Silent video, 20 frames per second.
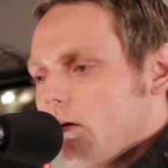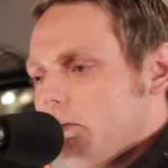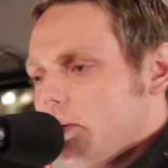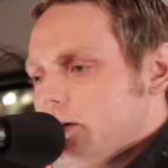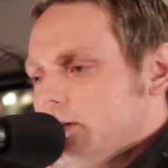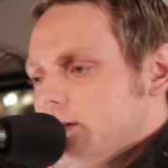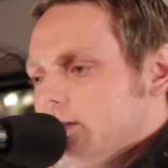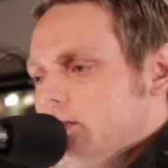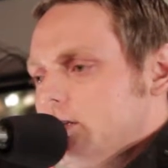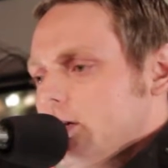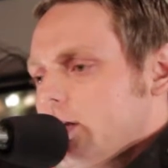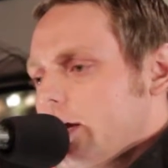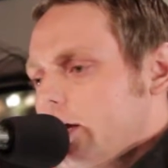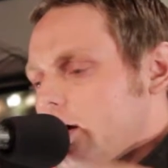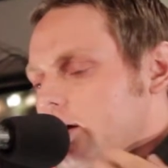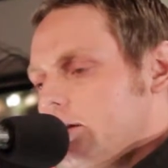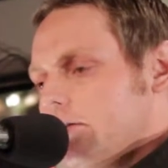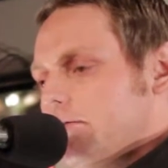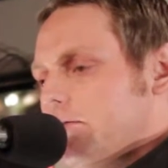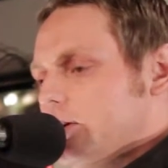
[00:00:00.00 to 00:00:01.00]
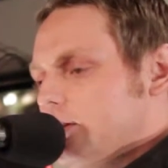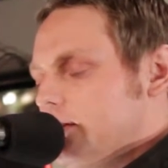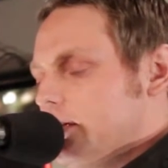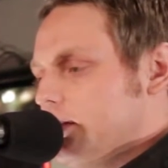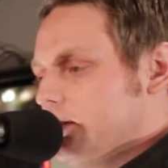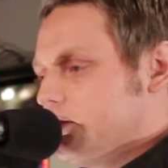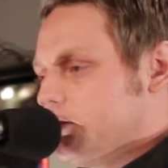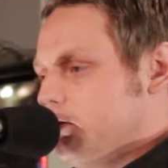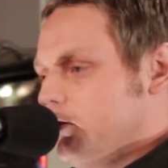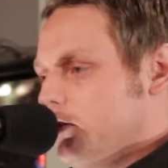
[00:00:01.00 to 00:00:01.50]
just so, like, on the first day
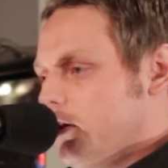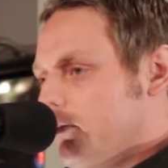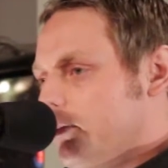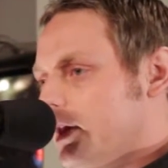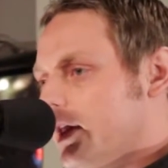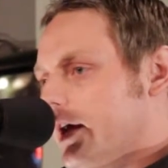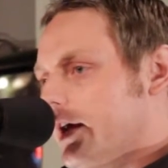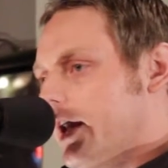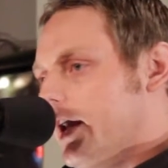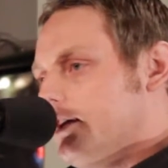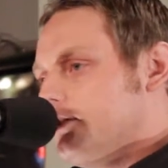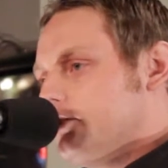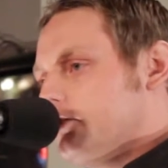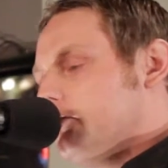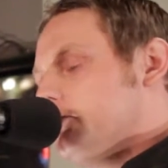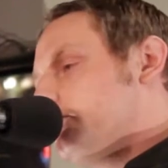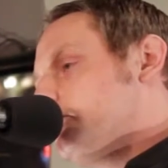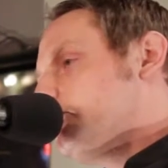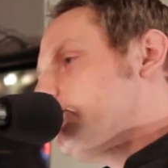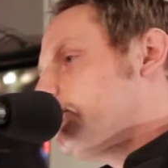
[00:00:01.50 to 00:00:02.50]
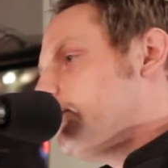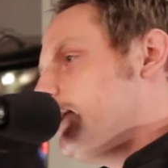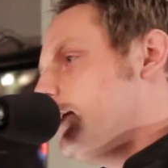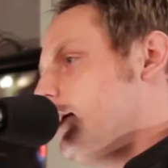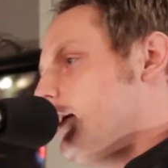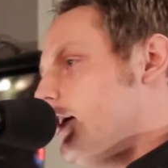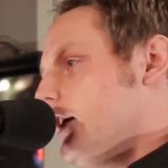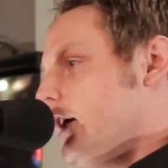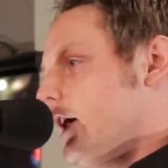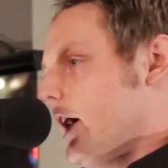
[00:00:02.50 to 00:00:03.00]
of school, they'll be like, Jesus,
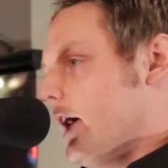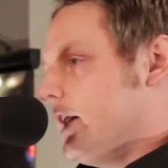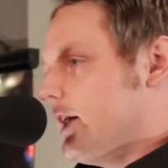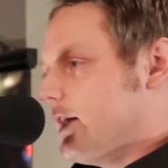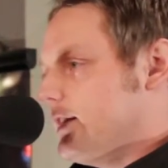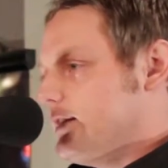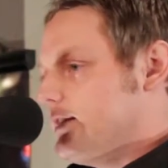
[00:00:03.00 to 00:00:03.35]
and he can